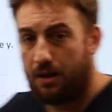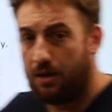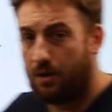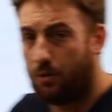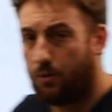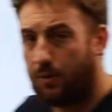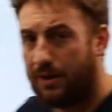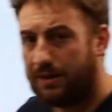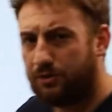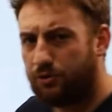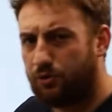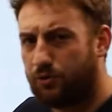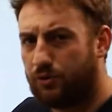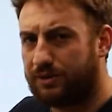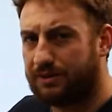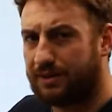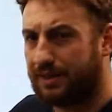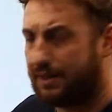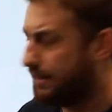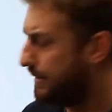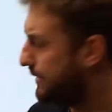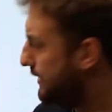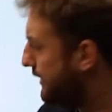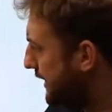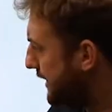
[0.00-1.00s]
What do you
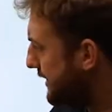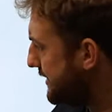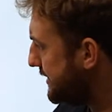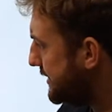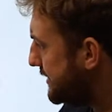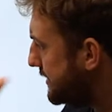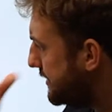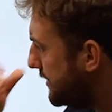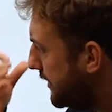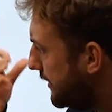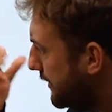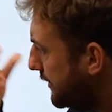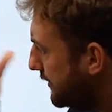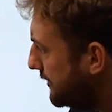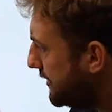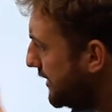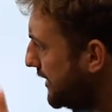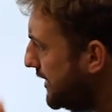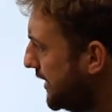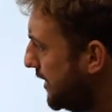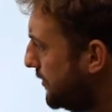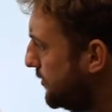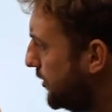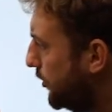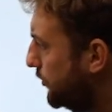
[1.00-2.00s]
think? Let's
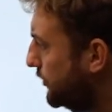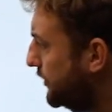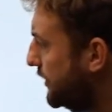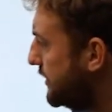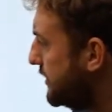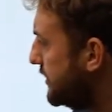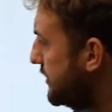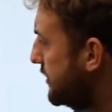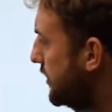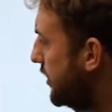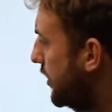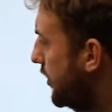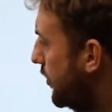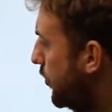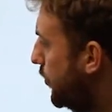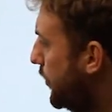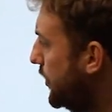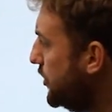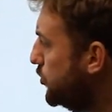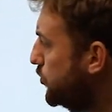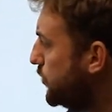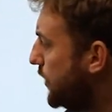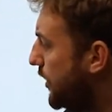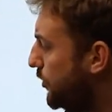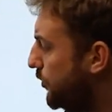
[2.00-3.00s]
think about this.
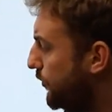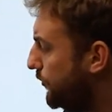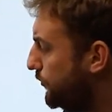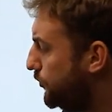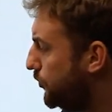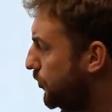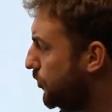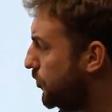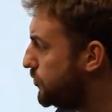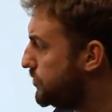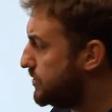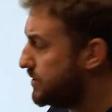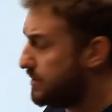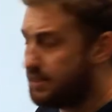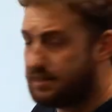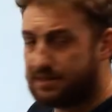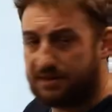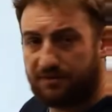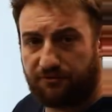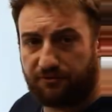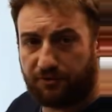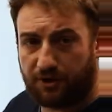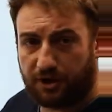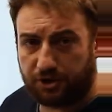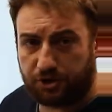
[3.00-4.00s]
Which one of those is
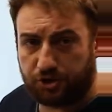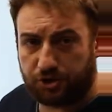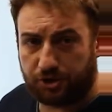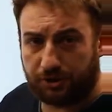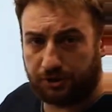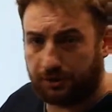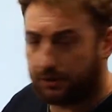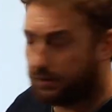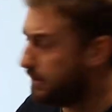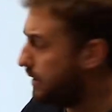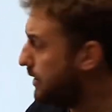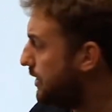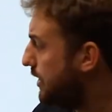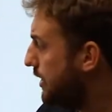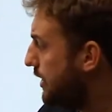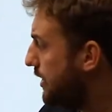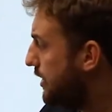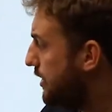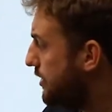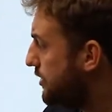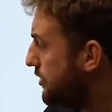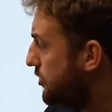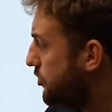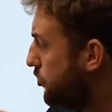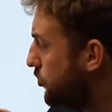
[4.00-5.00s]
a function?
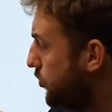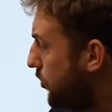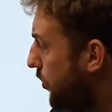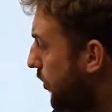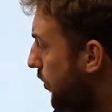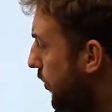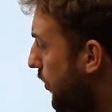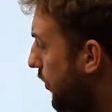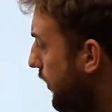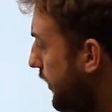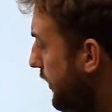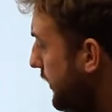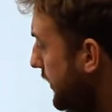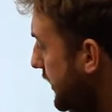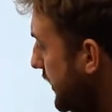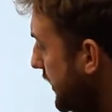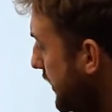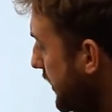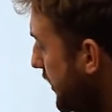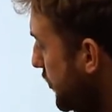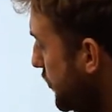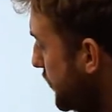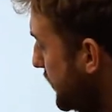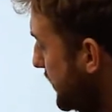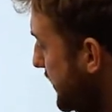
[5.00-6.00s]
So
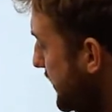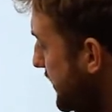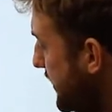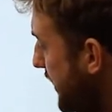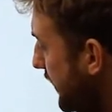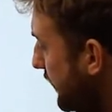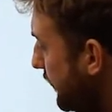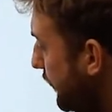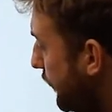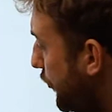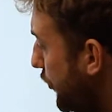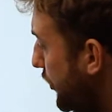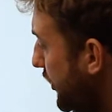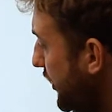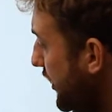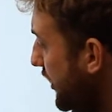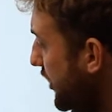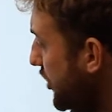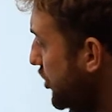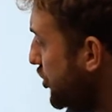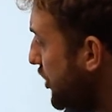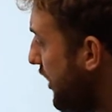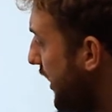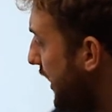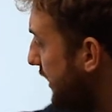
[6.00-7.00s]
here you see that for
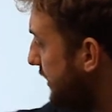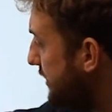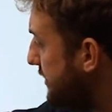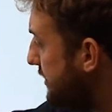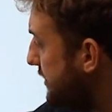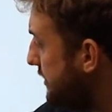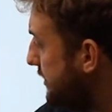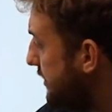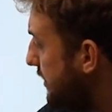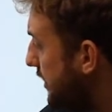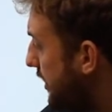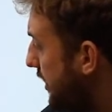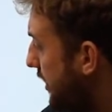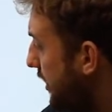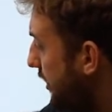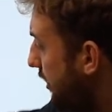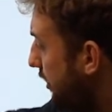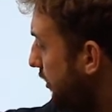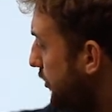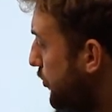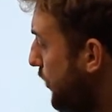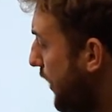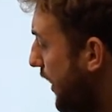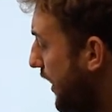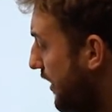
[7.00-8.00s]
each x
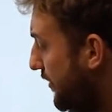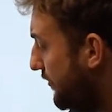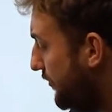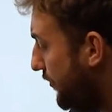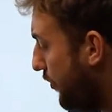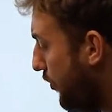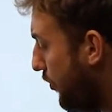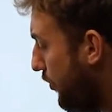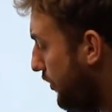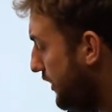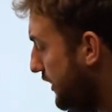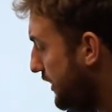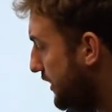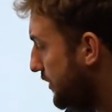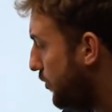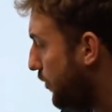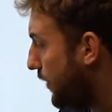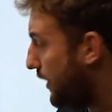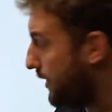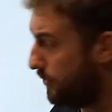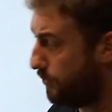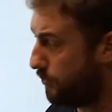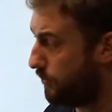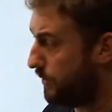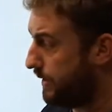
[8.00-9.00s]
you have only
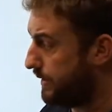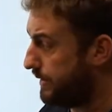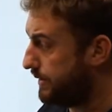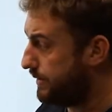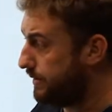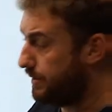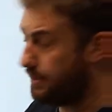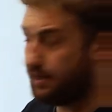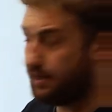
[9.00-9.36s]
one y.